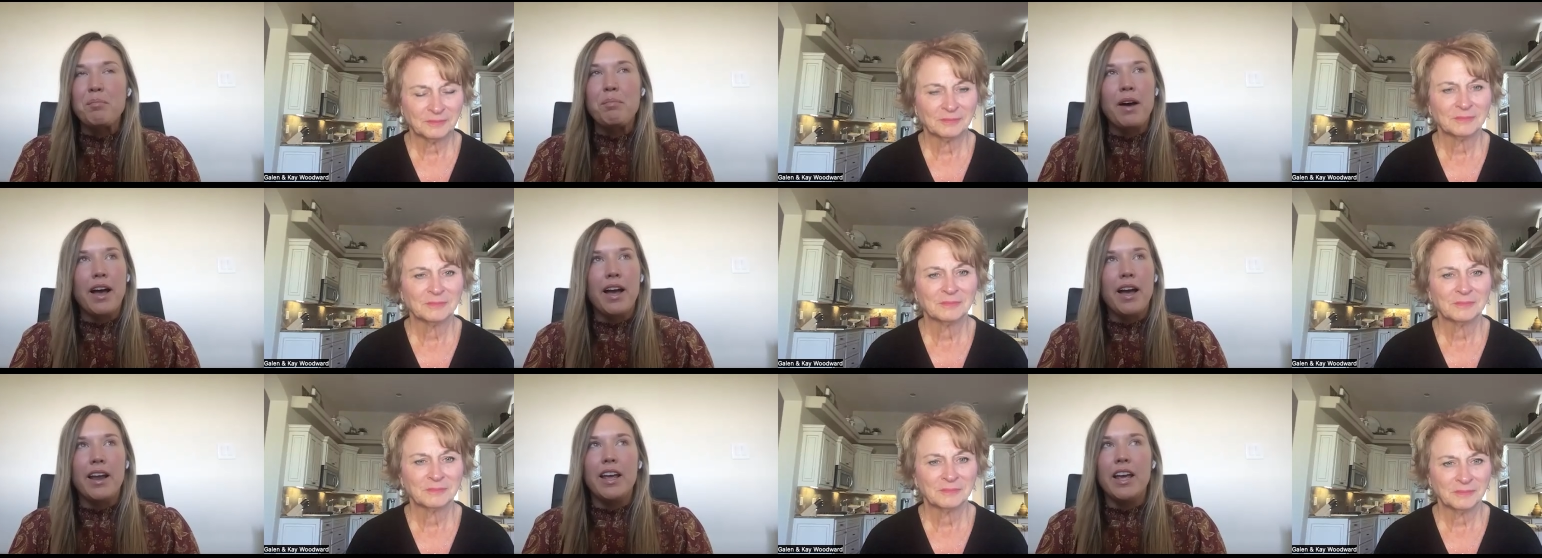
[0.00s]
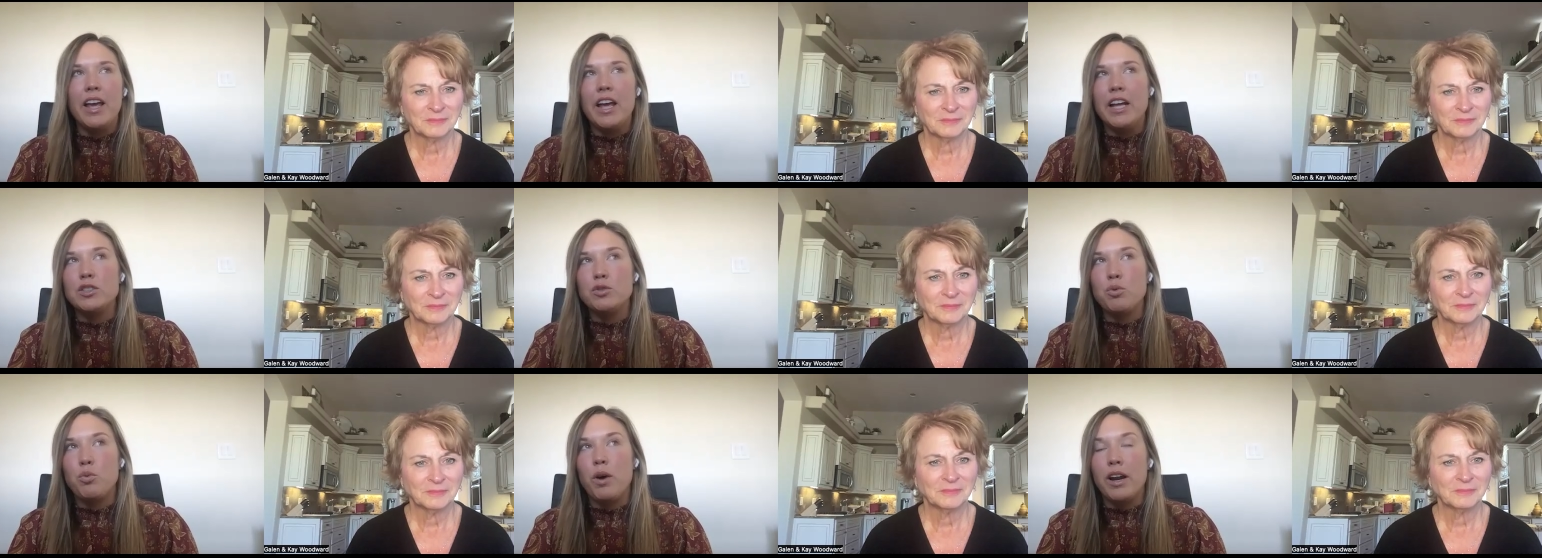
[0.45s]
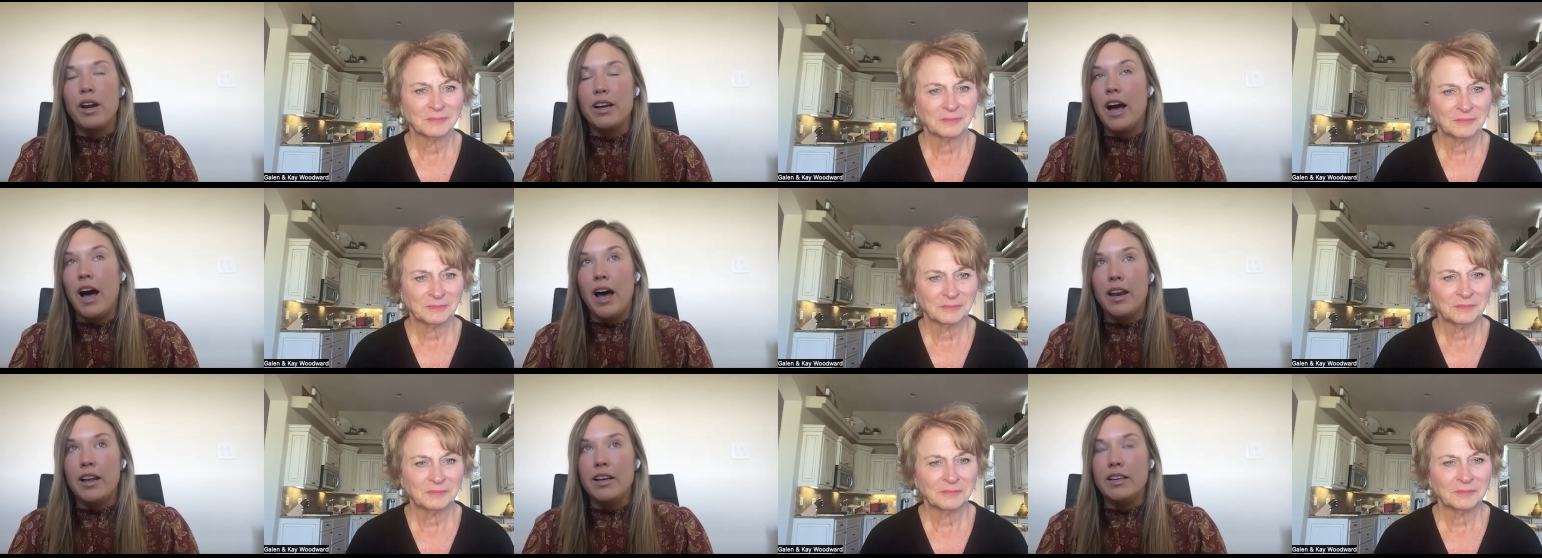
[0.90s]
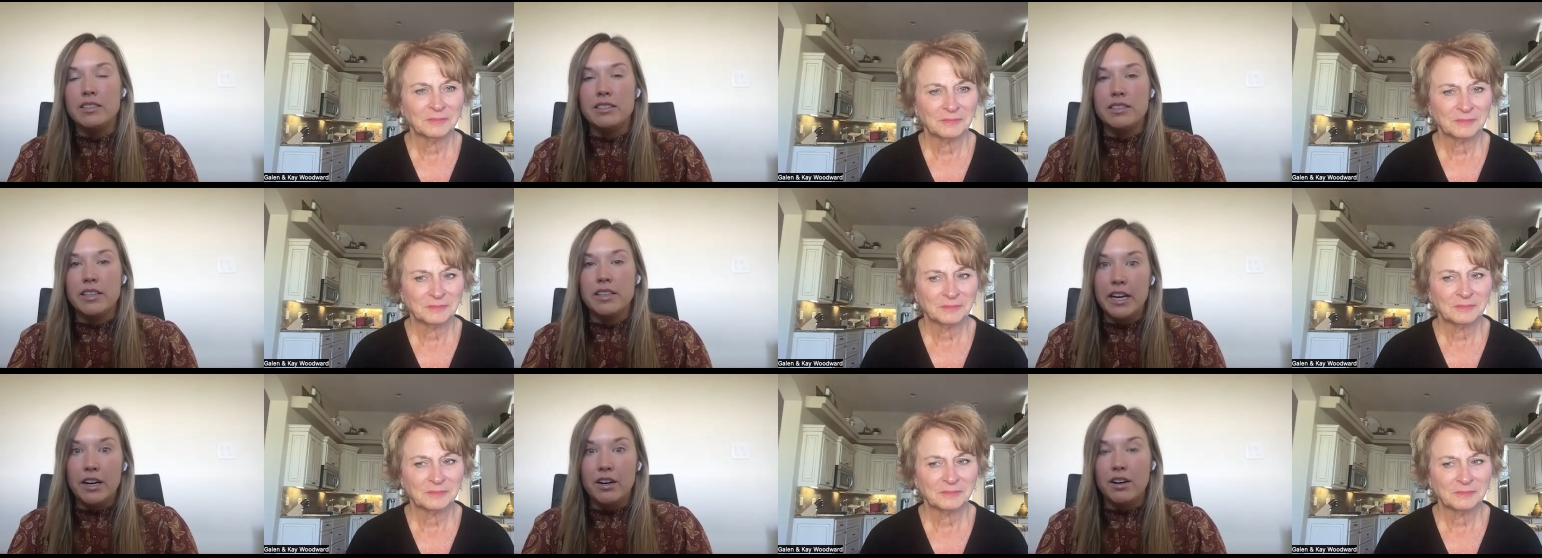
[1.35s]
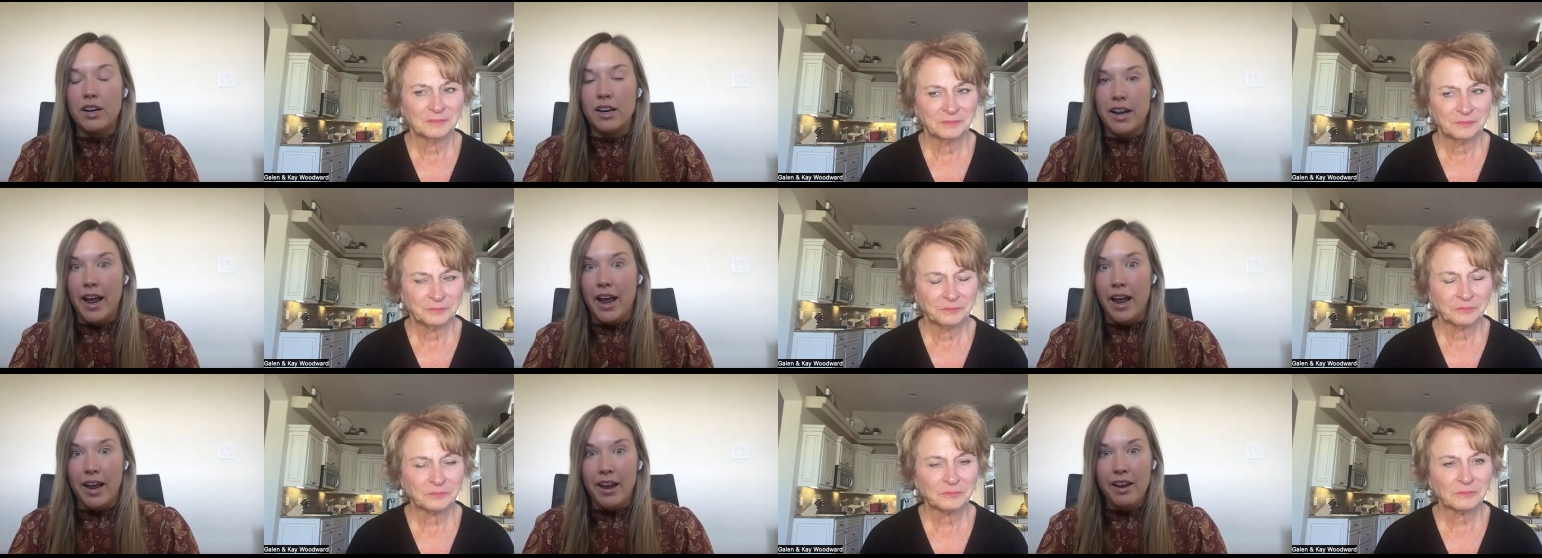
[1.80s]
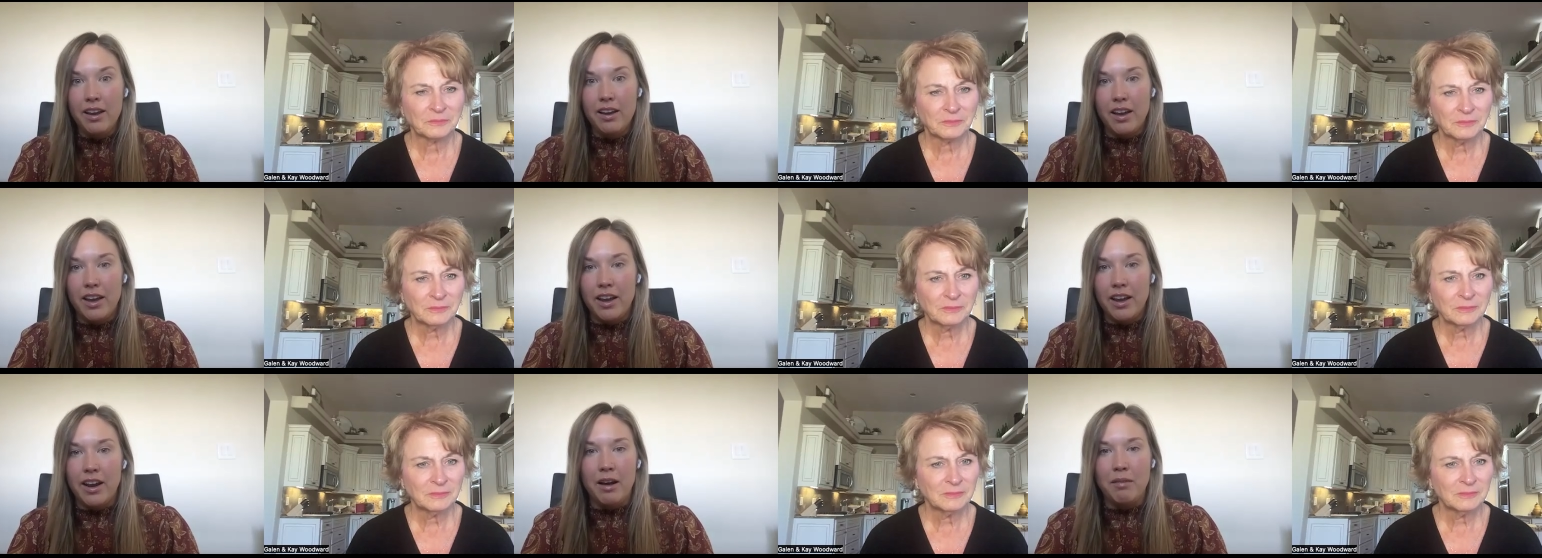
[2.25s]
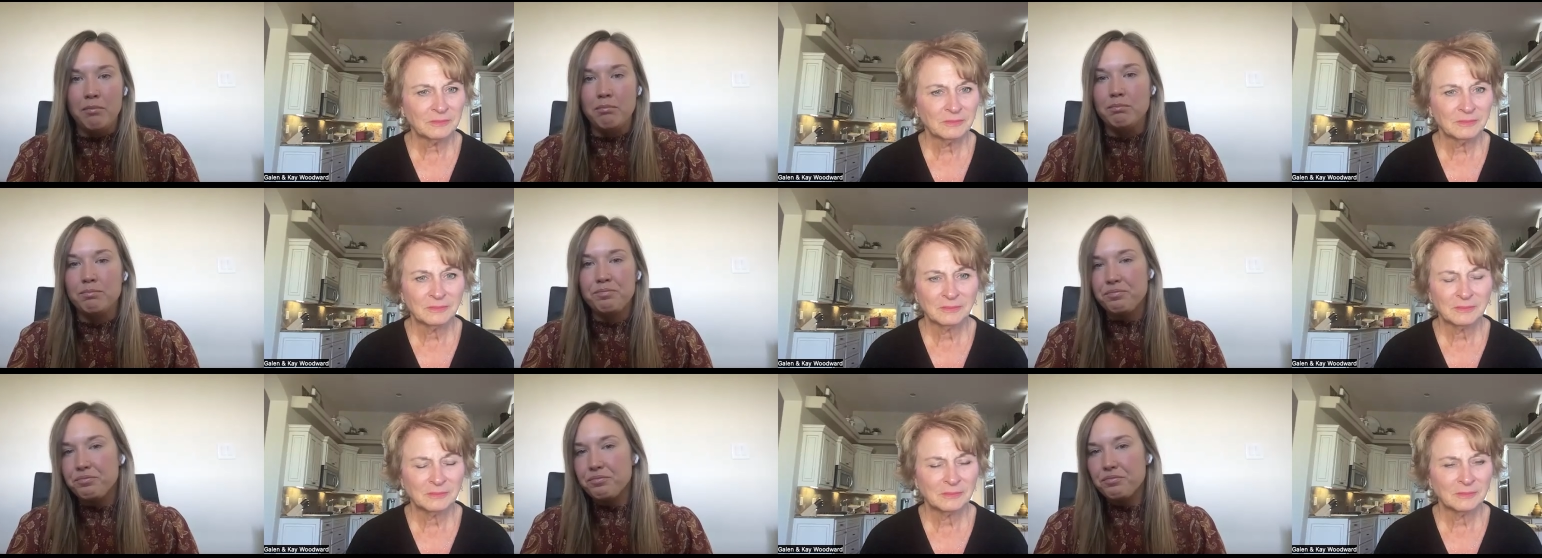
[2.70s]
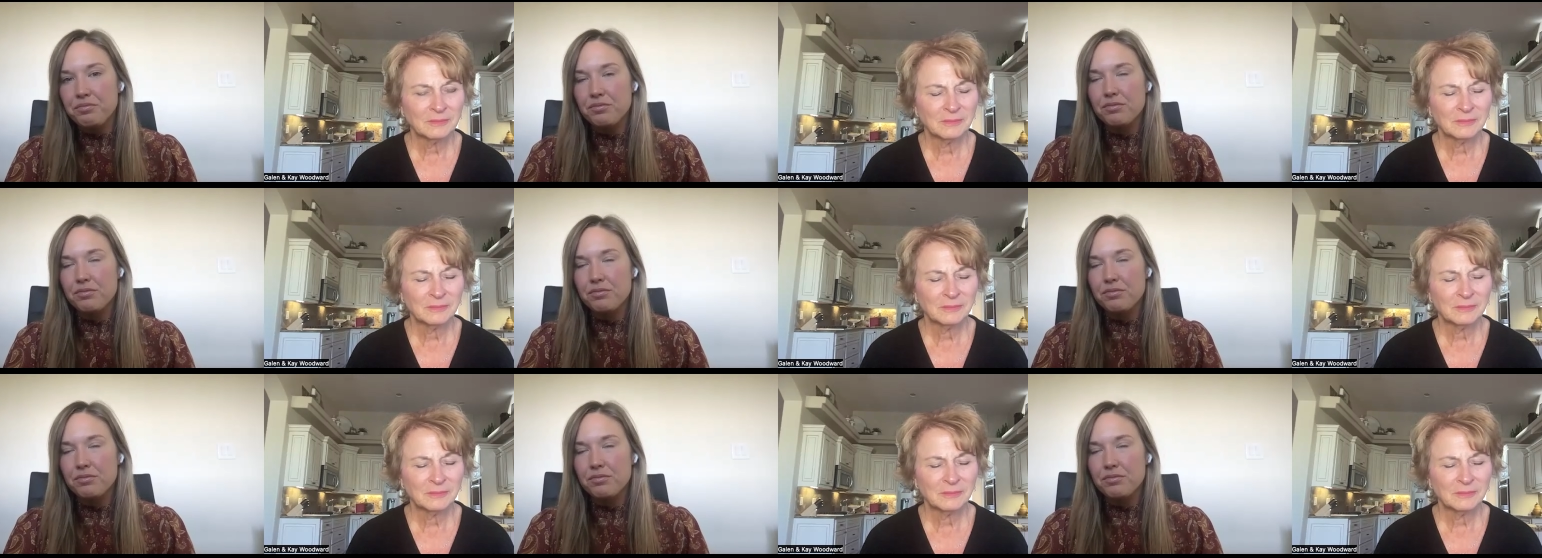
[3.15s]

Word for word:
Speaker 1: but it's what got us here today and i'm um,